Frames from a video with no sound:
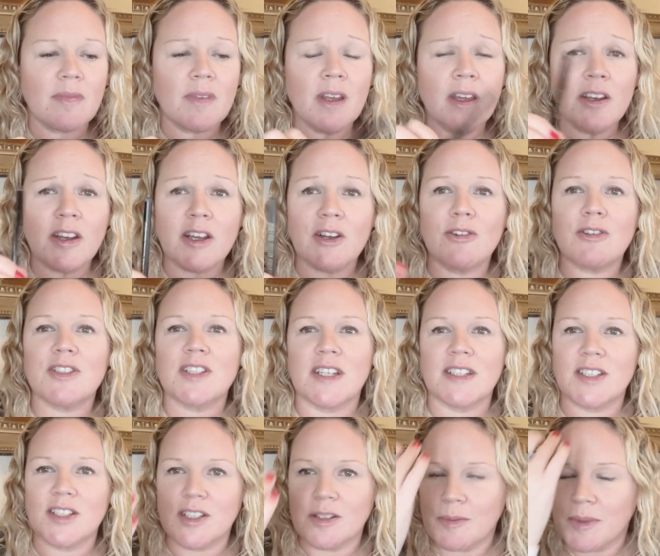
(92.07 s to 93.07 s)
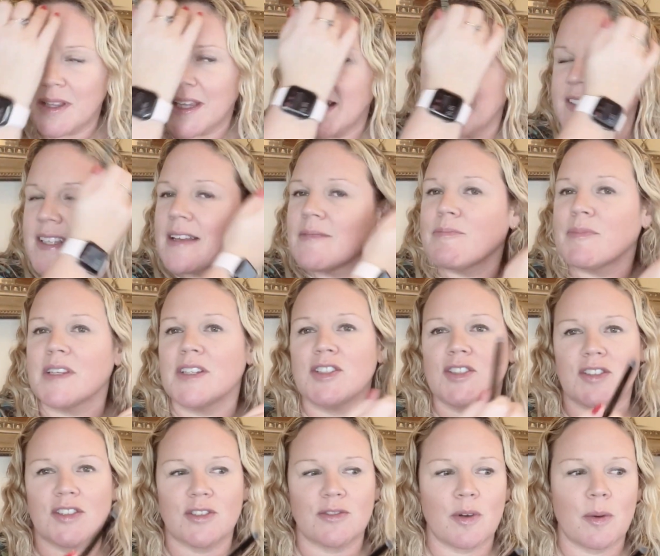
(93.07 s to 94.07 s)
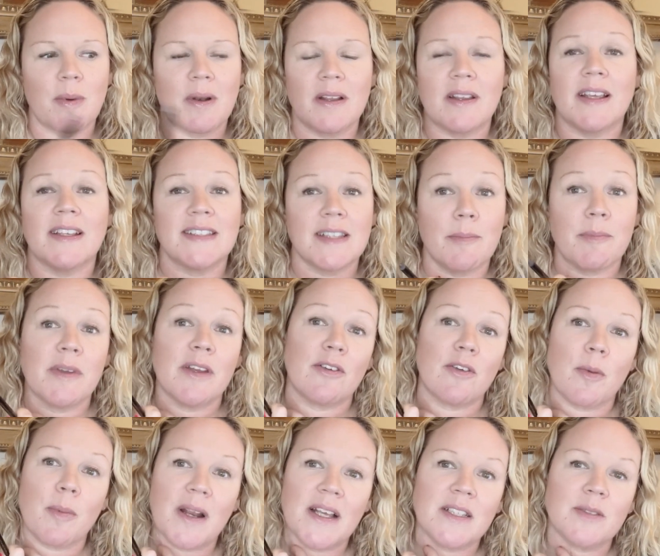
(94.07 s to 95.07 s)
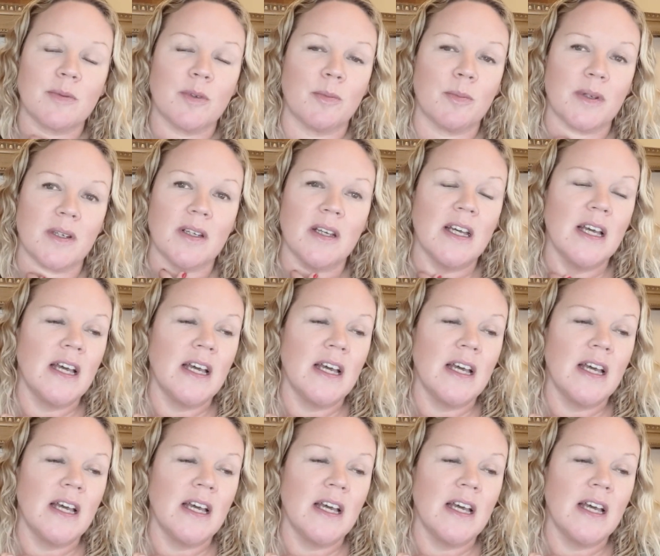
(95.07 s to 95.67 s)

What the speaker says: And I contacted them, and they sent me a replacement, but